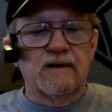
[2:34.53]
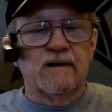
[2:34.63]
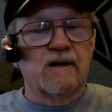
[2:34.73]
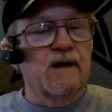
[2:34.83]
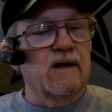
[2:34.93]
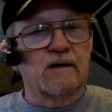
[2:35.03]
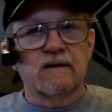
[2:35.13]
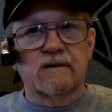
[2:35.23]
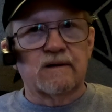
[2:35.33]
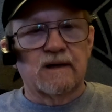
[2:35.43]
not a
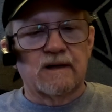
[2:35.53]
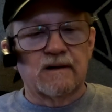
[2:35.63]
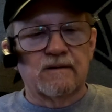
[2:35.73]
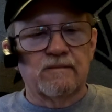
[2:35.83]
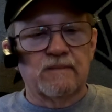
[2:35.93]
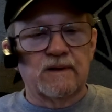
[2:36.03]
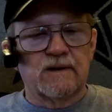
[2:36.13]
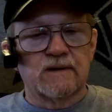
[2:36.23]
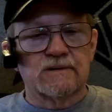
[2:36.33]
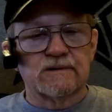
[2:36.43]
good thing,
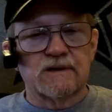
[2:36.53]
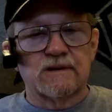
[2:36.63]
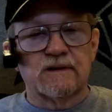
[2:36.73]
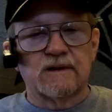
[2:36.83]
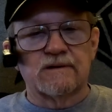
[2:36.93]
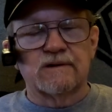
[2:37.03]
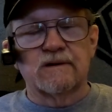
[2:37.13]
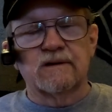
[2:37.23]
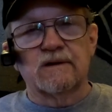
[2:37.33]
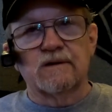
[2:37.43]
because the
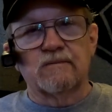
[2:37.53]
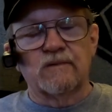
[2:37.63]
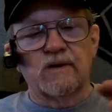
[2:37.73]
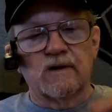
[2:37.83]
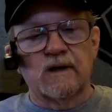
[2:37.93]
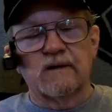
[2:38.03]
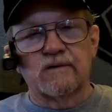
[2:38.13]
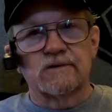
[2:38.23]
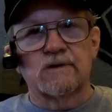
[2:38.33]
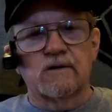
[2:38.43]

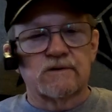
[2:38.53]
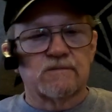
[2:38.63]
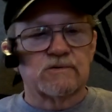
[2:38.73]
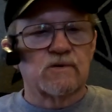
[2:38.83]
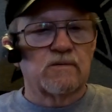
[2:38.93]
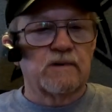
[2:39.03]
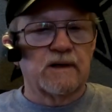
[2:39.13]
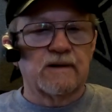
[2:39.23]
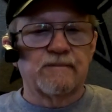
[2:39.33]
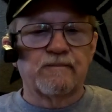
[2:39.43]
leather starts
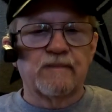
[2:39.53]
absorbing it.